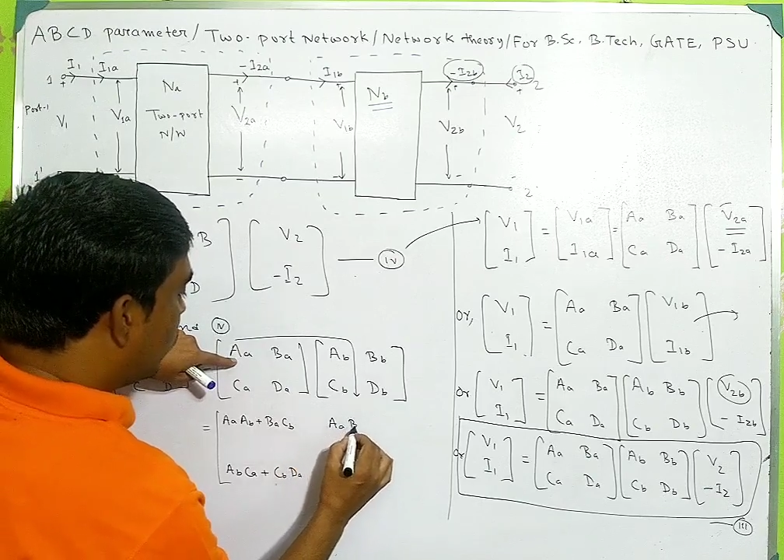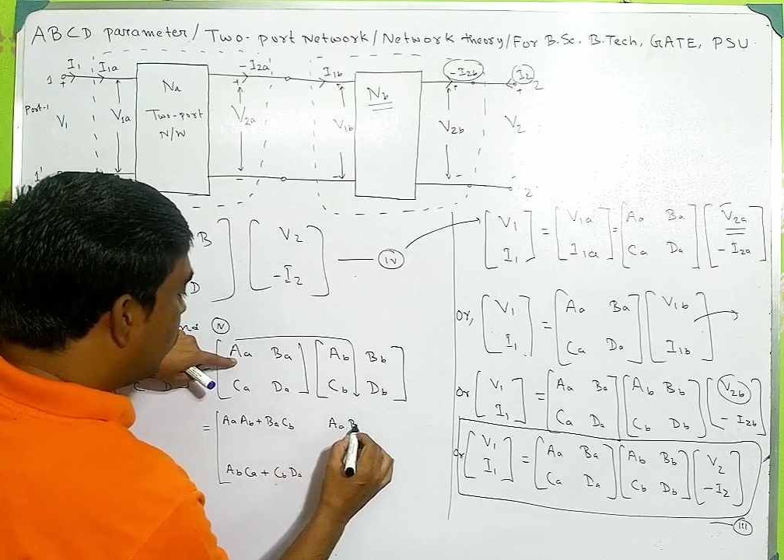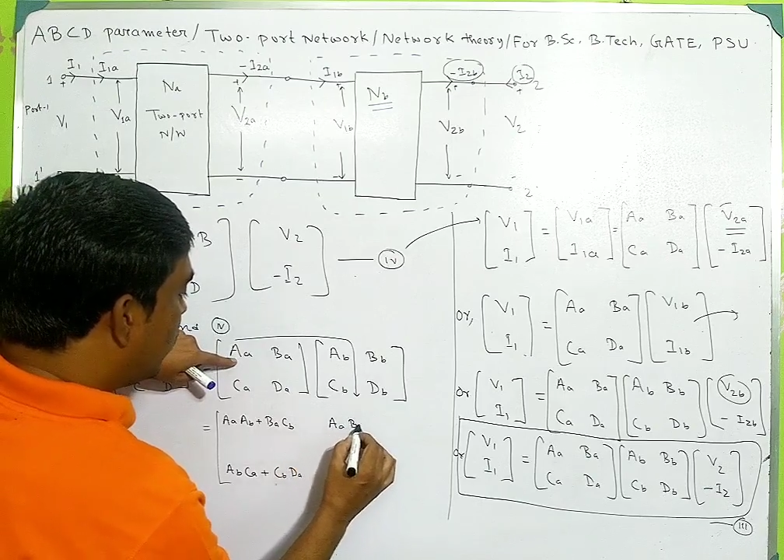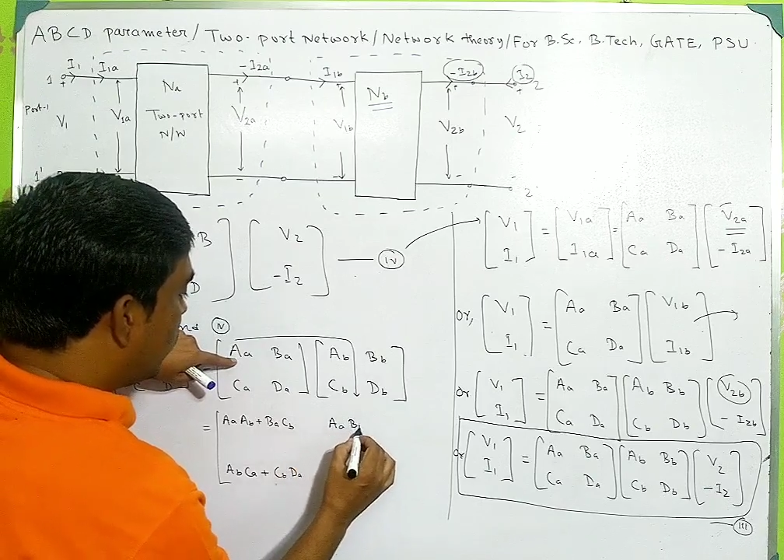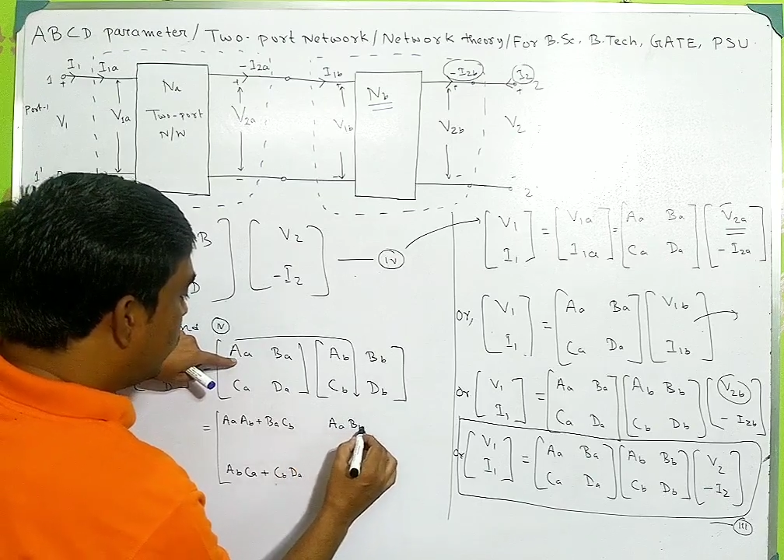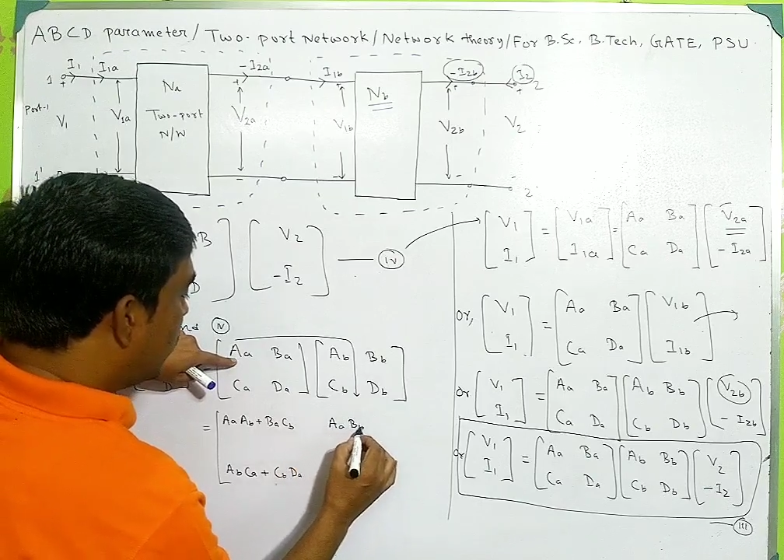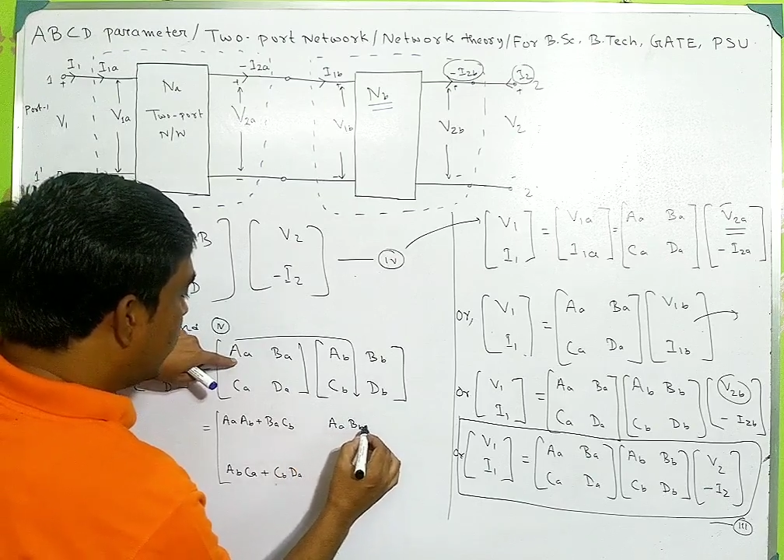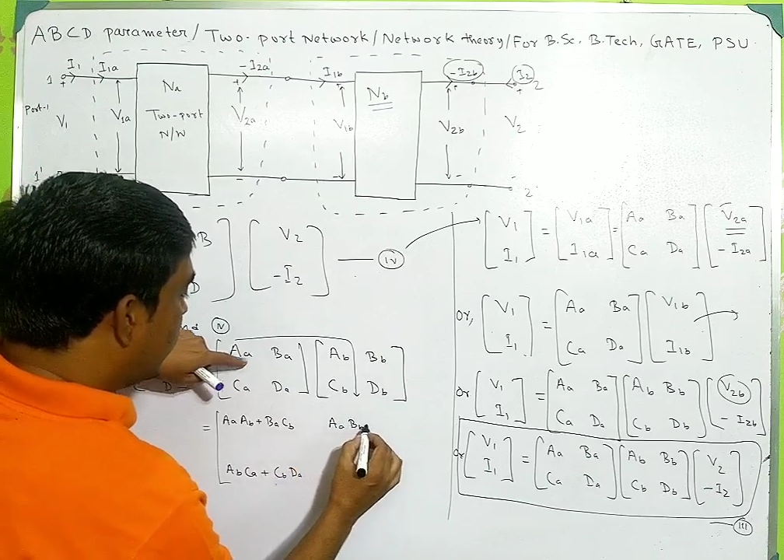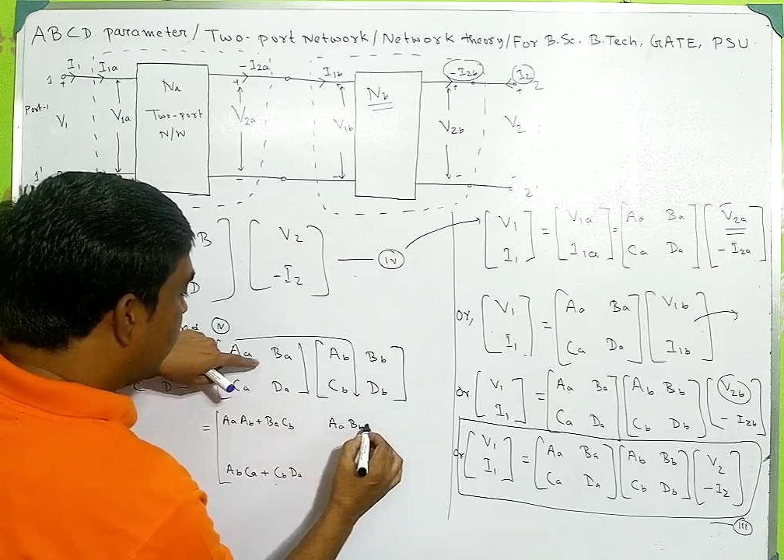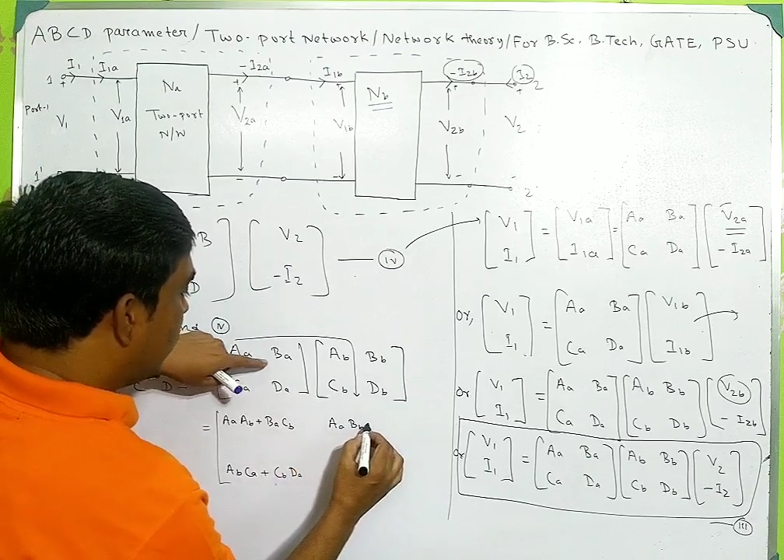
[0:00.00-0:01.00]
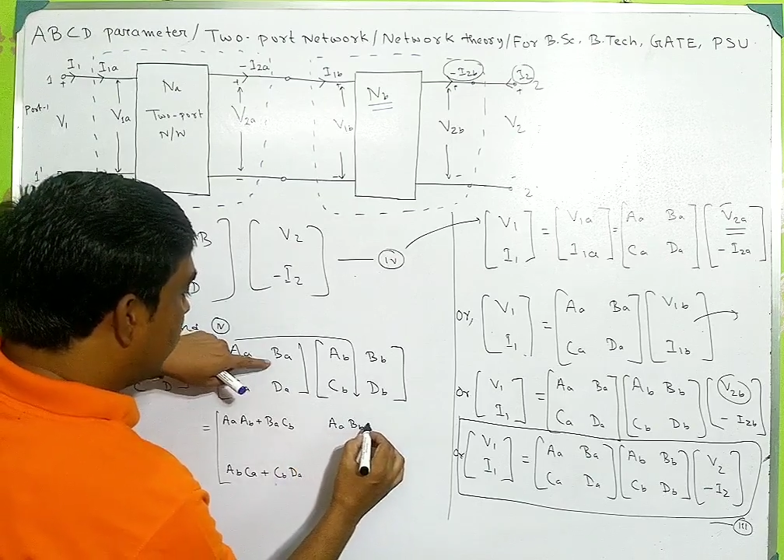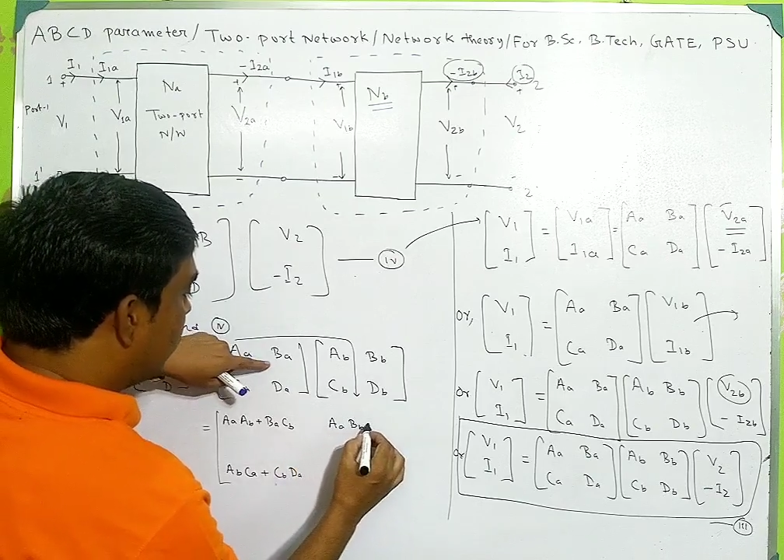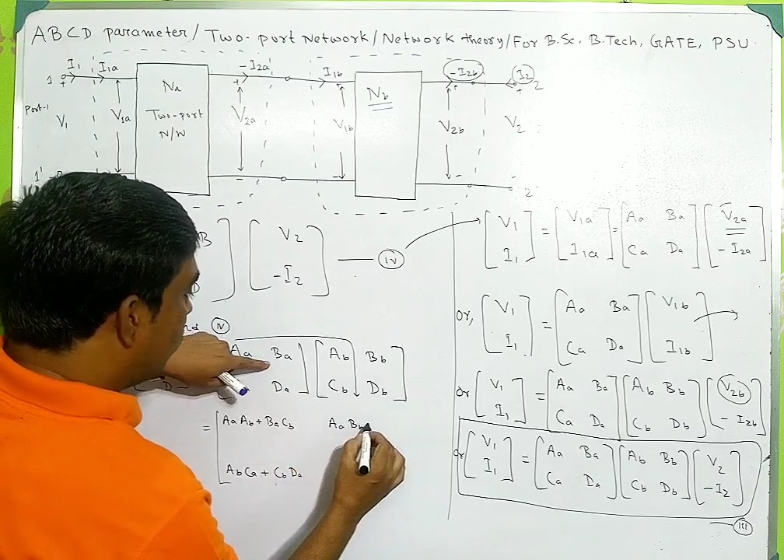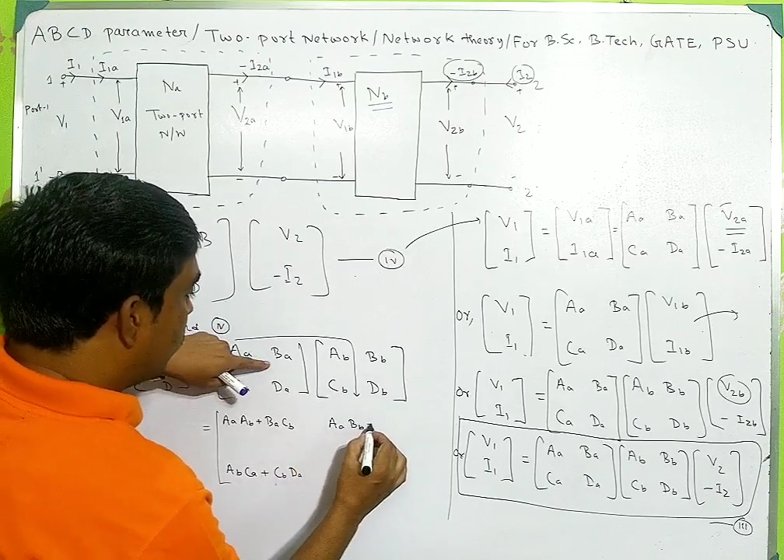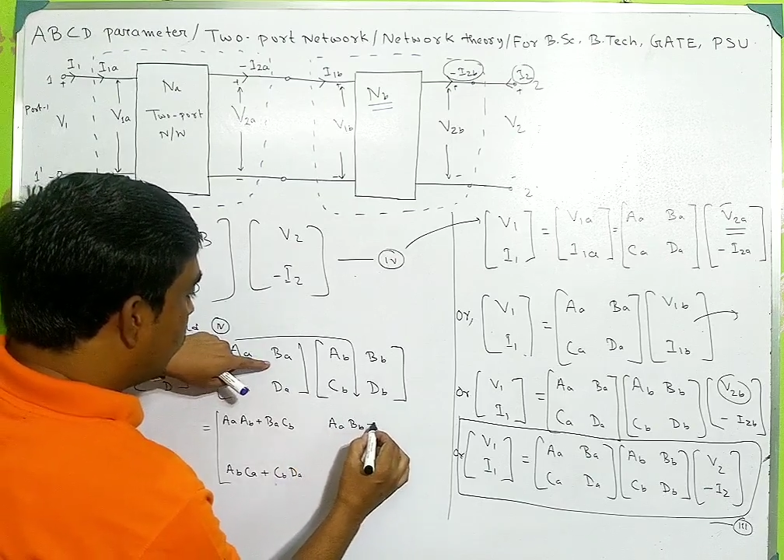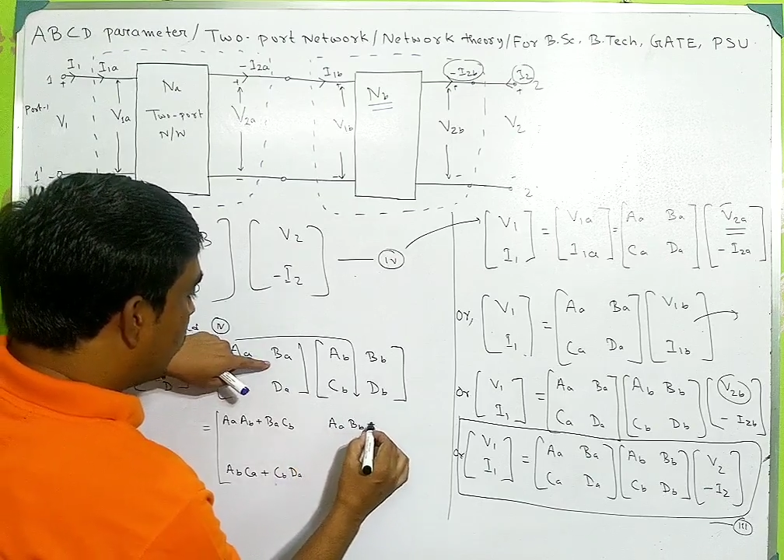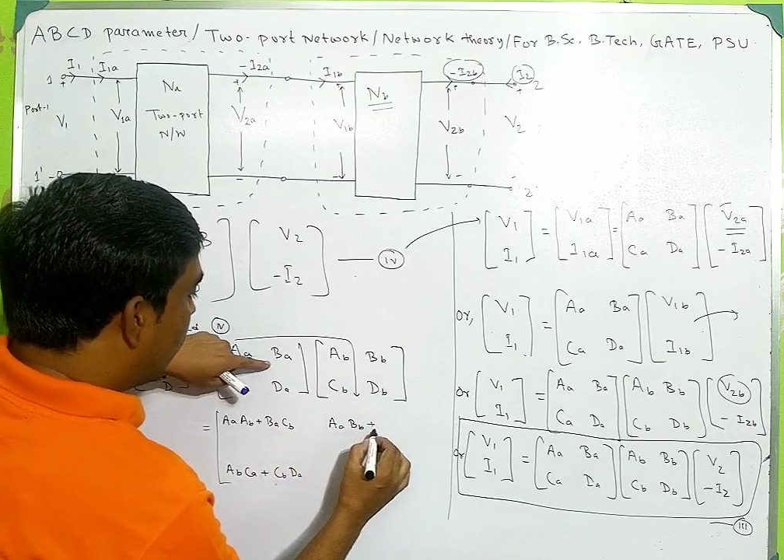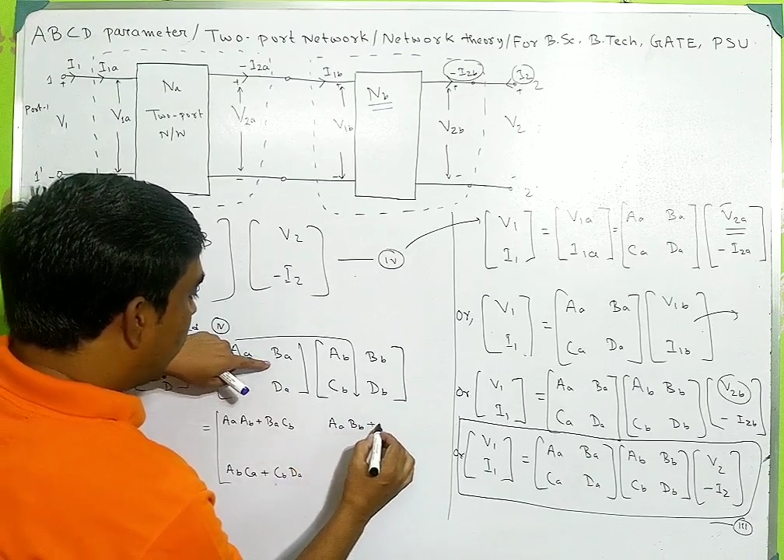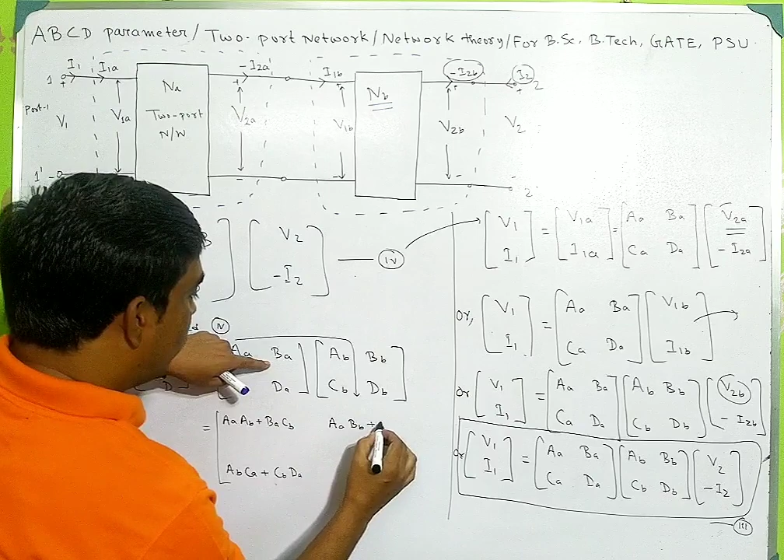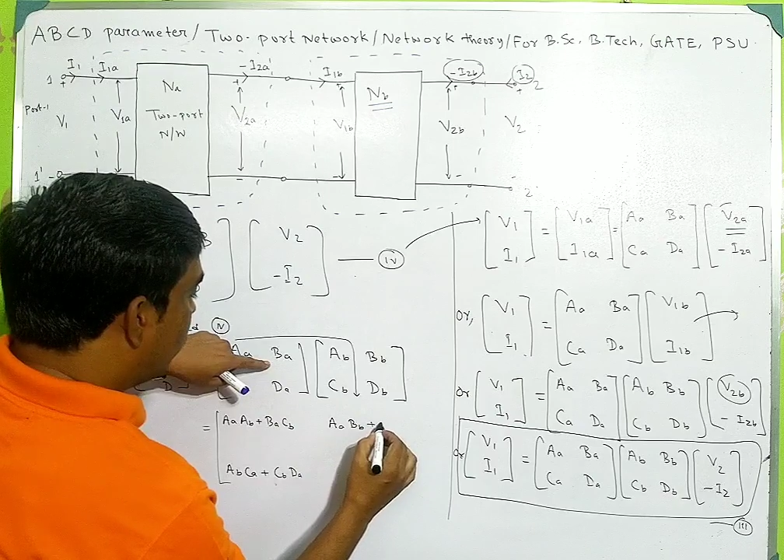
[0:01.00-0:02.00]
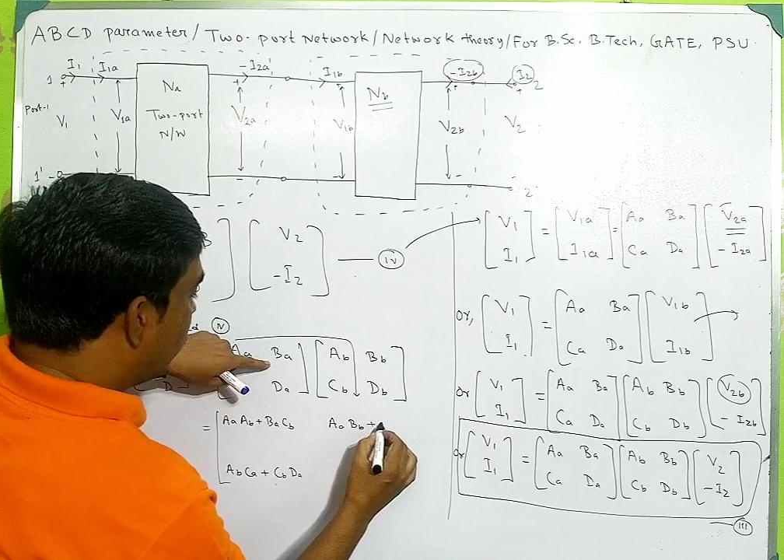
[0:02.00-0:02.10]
B B plus